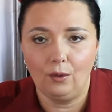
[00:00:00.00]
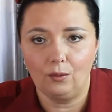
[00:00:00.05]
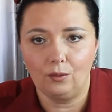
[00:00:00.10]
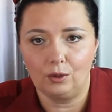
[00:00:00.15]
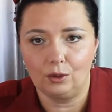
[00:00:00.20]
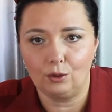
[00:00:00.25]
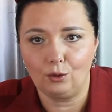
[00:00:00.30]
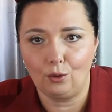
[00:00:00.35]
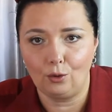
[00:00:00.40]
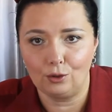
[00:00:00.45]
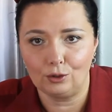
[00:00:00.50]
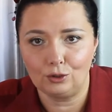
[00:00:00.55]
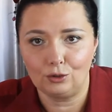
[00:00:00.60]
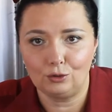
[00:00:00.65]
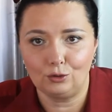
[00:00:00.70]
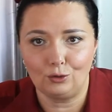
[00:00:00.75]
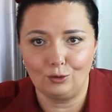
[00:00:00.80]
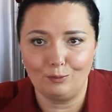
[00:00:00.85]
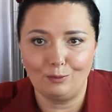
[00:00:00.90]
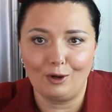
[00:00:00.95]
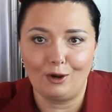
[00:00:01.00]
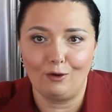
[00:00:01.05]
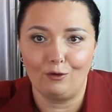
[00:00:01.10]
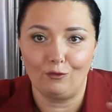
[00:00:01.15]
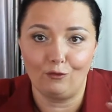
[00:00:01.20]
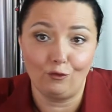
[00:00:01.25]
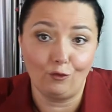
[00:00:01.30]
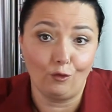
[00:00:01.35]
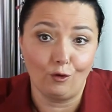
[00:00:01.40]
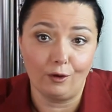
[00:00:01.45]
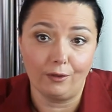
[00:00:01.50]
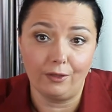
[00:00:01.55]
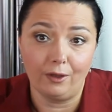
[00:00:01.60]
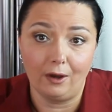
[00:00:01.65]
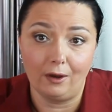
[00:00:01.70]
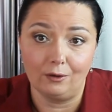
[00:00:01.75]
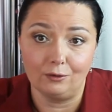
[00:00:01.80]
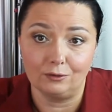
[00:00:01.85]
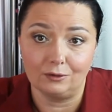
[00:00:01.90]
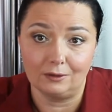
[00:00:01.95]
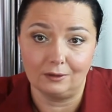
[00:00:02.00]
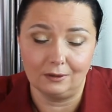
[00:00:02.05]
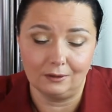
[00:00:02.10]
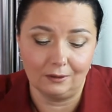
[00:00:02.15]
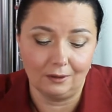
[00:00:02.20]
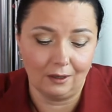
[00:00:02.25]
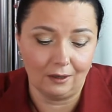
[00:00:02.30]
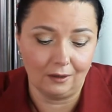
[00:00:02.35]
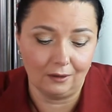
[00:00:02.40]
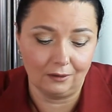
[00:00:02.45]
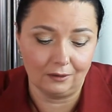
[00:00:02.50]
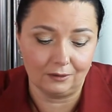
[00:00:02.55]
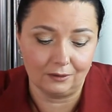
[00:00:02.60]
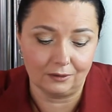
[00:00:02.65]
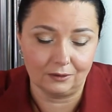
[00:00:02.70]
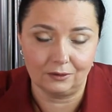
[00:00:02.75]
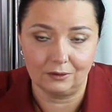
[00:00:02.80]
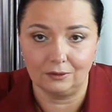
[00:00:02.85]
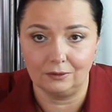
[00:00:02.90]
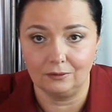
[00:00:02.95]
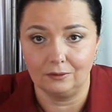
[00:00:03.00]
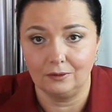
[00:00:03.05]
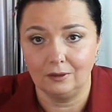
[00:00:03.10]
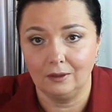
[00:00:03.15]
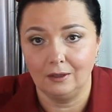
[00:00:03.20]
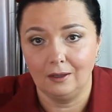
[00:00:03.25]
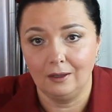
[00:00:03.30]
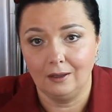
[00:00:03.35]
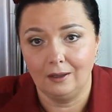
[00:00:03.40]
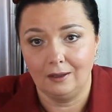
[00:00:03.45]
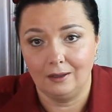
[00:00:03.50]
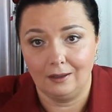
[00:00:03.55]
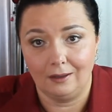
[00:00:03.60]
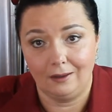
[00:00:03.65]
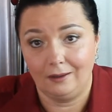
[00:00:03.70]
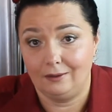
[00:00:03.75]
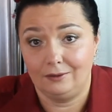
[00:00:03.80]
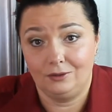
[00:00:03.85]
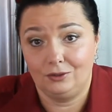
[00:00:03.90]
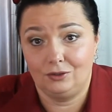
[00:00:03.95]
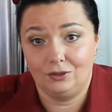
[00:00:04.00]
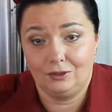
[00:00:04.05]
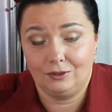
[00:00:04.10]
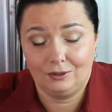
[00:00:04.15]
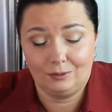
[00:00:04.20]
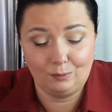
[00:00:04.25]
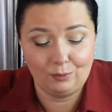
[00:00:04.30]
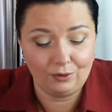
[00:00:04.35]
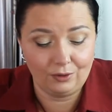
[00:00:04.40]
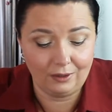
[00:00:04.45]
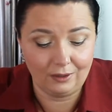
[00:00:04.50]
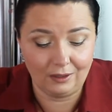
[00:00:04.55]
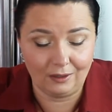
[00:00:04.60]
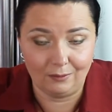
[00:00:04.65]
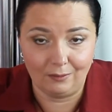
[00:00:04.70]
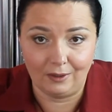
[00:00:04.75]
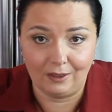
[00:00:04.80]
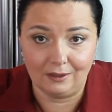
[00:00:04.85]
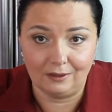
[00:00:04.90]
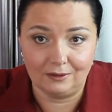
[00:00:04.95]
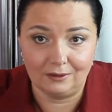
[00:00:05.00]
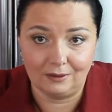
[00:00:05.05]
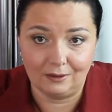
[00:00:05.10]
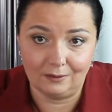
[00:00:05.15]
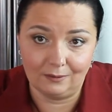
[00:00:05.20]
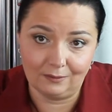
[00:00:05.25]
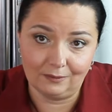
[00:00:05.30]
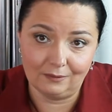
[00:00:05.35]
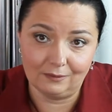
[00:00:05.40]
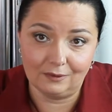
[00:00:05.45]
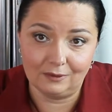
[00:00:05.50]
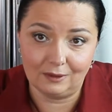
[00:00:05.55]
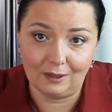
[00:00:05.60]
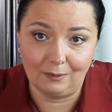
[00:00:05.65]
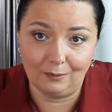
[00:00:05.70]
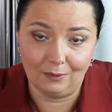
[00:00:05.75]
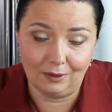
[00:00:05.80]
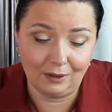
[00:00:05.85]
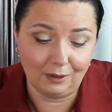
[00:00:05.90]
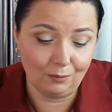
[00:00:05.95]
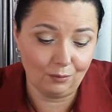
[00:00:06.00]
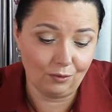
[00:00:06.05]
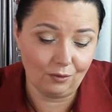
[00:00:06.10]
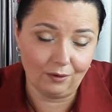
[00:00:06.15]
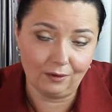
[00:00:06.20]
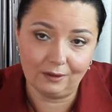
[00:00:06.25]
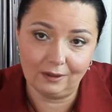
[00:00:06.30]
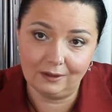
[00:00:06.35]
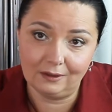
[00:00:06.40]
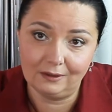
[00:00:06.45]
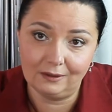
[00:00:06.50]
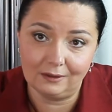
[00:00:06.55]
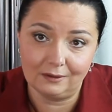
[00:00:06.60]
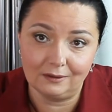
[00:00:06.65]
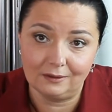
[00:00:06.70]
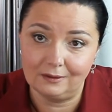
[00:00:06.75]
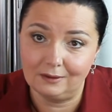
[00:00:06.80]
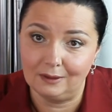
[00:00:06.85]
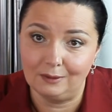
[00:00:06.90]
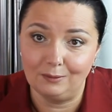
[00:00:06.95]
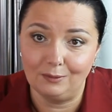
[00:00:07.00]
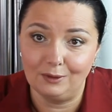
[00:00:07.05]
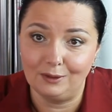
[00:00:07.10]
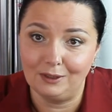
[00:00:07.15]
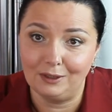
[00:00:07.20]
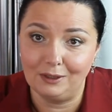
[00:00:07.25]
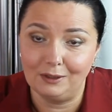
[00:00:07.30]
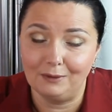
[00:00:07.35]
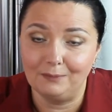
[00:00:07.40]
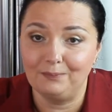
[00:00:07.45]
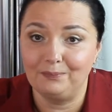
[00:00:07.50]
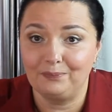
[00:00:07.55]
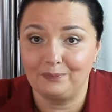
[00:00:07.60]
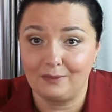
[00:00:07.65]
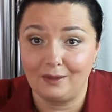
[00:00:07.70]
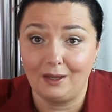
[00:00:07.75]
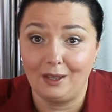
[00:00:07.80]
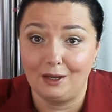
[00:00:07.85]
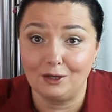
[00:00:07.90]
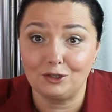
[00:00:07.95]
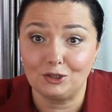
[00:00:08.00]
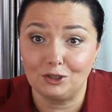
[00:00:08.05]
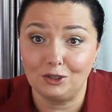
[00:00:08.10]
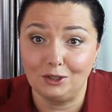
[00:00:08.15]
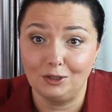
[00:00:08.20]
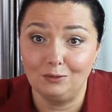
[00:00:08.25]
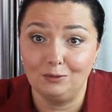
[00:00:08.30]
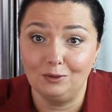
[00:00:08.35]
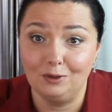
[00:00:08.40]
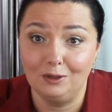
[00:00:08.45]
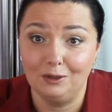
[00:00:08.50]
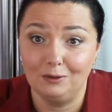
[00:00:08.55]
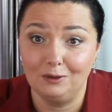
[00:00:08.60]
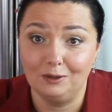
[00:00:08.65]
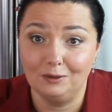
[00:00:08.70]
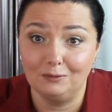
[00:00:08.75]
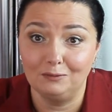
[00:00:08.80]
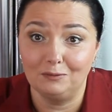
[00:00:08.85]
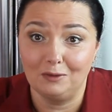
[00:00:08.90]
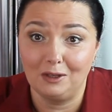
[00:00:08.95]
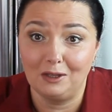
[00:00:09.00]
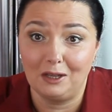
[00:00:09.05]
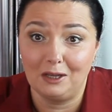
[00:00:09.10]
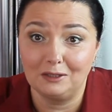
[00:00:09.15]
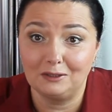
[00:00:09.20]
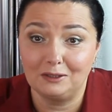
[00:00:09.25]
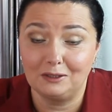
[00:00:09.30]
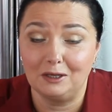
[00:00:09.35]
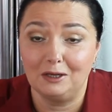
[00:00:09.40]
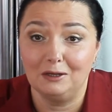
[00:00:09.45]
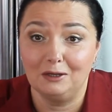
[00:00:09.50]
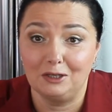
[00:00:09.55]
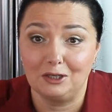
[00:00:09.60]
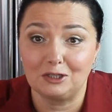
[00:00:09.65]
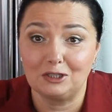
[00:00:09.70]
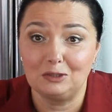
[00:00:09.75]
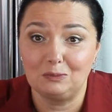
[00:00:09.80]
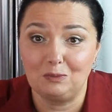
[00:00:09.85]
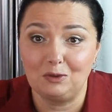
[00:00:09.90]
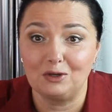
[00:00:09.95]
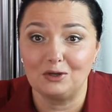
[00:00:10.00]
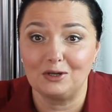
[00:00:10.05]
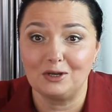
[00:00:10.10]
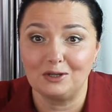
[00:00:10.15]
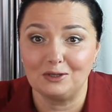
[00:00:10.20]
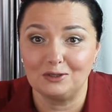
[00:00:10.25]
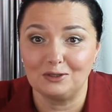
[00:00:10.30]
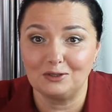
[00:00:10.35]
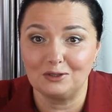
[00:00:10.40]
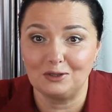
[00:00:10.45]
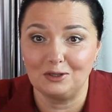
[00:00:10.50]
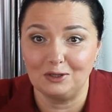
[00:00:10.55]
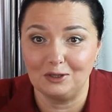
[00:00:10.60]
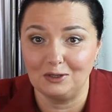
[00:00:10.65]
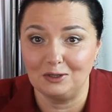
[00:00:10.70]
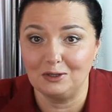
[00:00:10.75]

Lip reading: will cost you about $4,000. It's just pretty amazing. Somebody bought it, and somebody actually has experienced